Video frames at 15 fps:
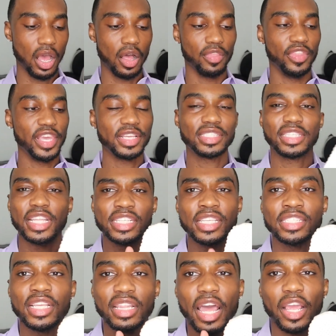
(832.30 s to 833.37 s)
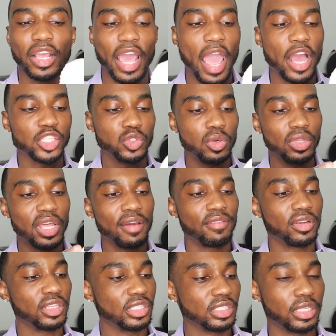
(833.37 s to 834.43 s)
This isn't like actual
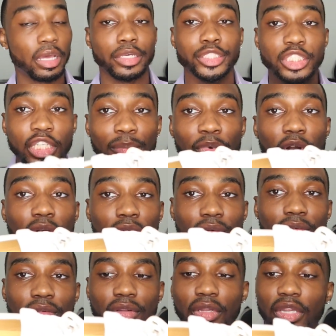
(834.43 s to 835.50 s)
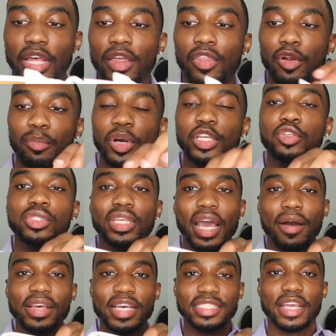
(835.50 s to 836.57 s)
leather, this is like a cheaper leather, but you see
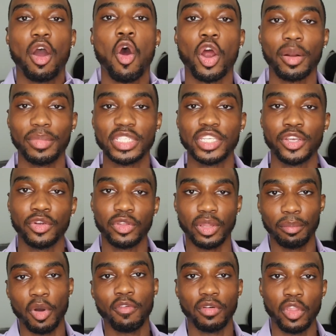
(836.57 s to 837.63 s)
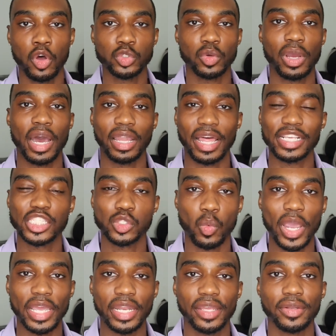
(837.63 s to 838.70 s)
how it has the harder material, and both of those are kind of like
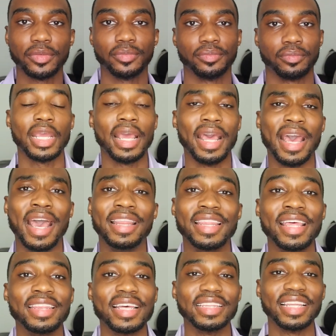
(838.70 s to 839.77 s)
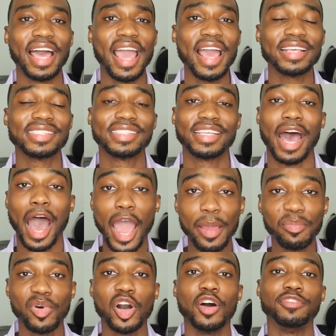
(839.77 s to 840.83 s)
suede. And then the last
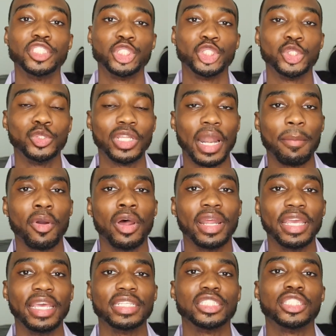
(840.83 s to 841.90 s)
type of shoe that I'm going to get